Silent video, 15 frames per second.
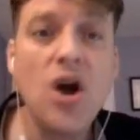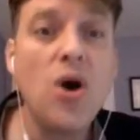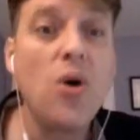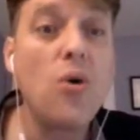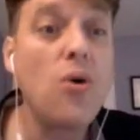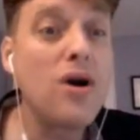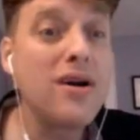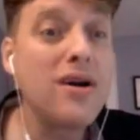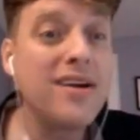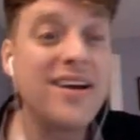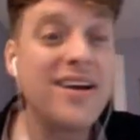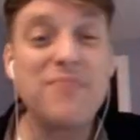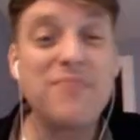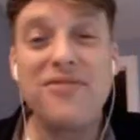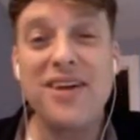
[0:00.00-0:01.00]
Or
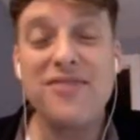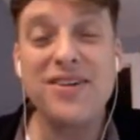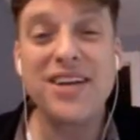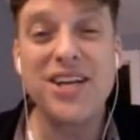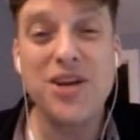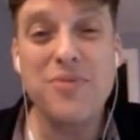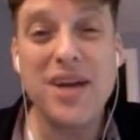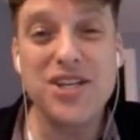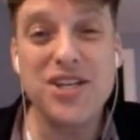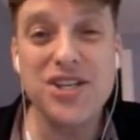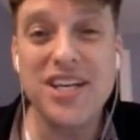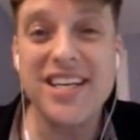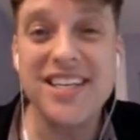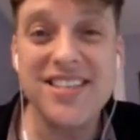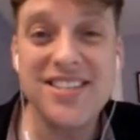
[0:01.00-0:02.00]
uh, my favorite, can you imagine
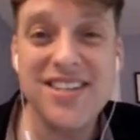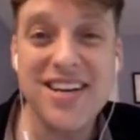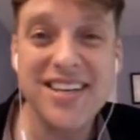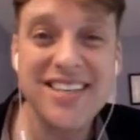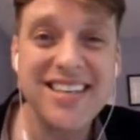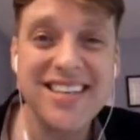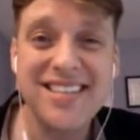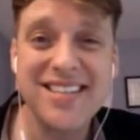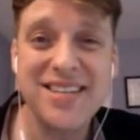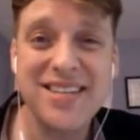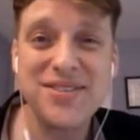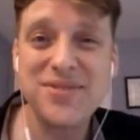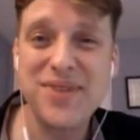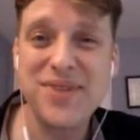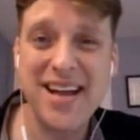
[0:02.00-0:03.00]
getting stuck in
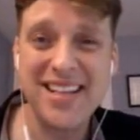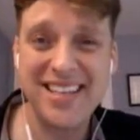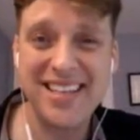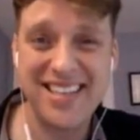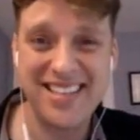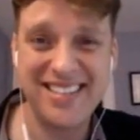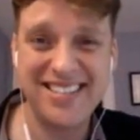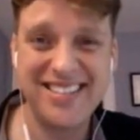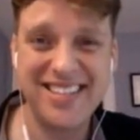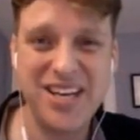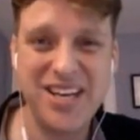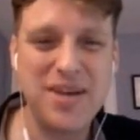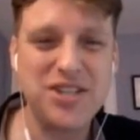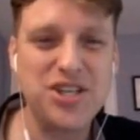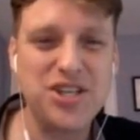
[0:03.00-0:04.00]
consensus reality? Can
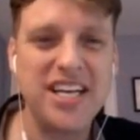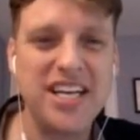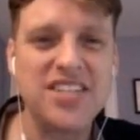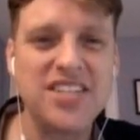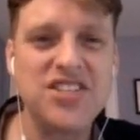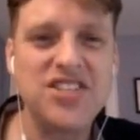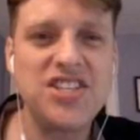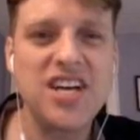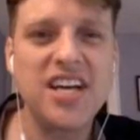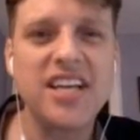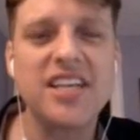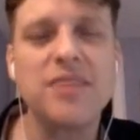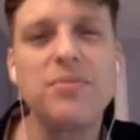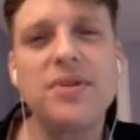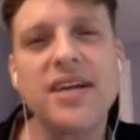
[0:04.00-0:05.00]
you imagine getting stuck
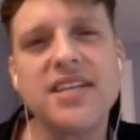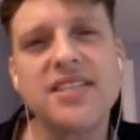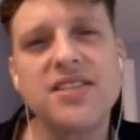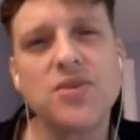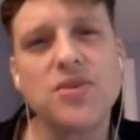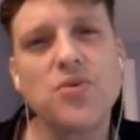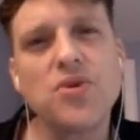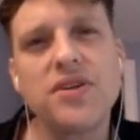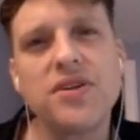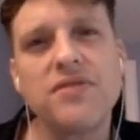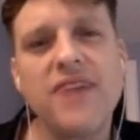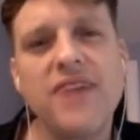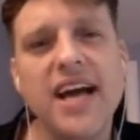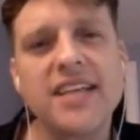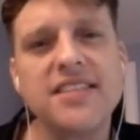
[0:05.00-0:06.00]
in a place, the world of
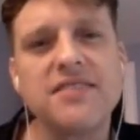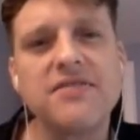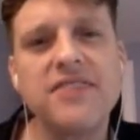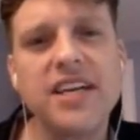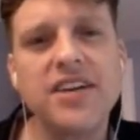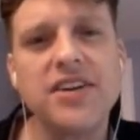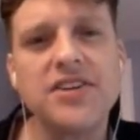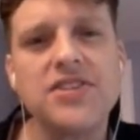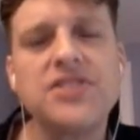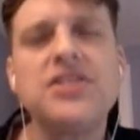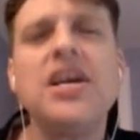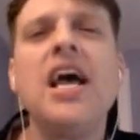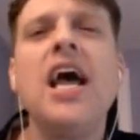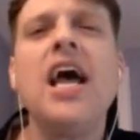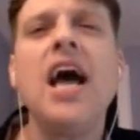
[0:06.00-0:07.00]
facts and figures,
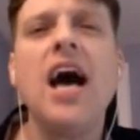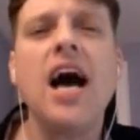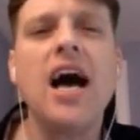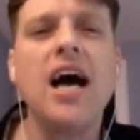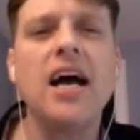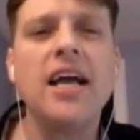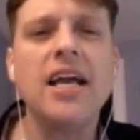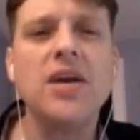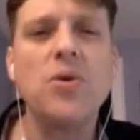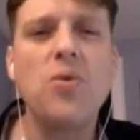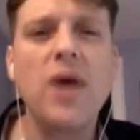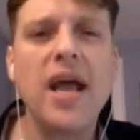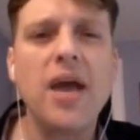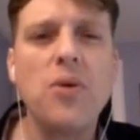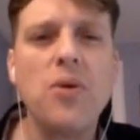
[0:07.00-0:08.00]
uh, in a
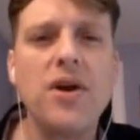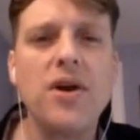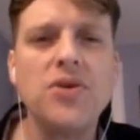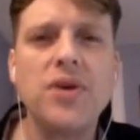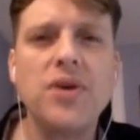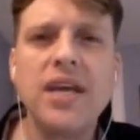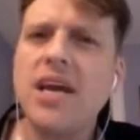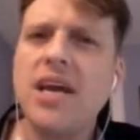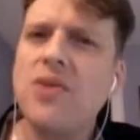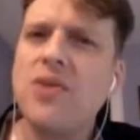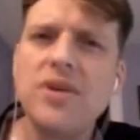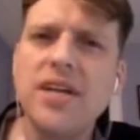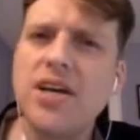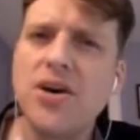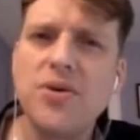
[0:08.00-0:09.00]
way where you can't
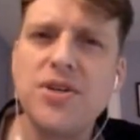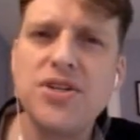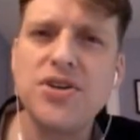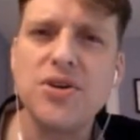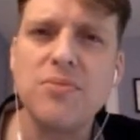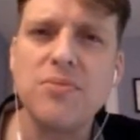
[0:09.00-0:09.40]
really go into your